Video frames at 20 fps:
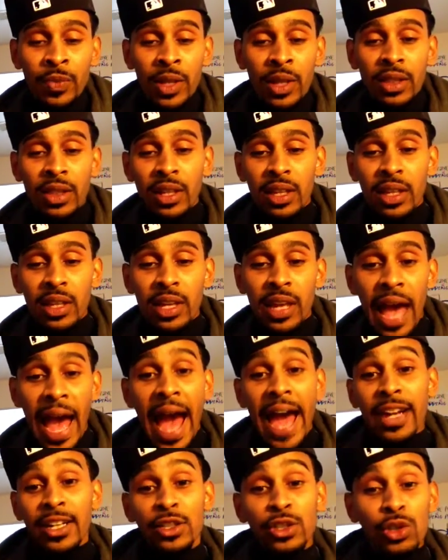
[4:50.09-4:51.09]
the
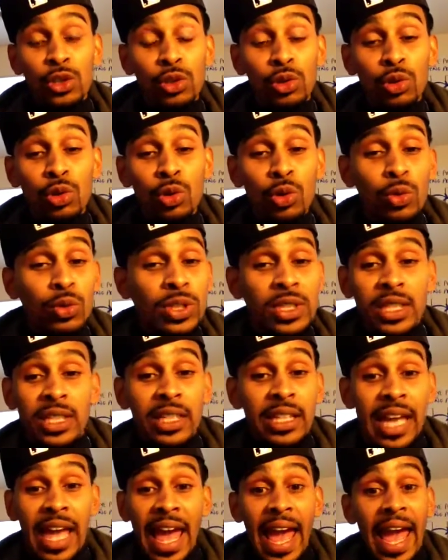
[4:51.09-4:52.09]
attitudes,
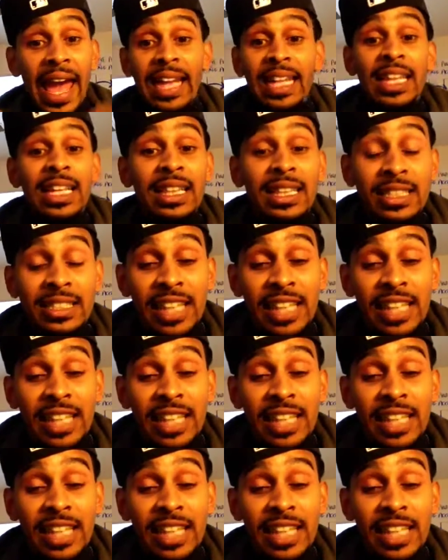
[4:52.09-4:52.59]
any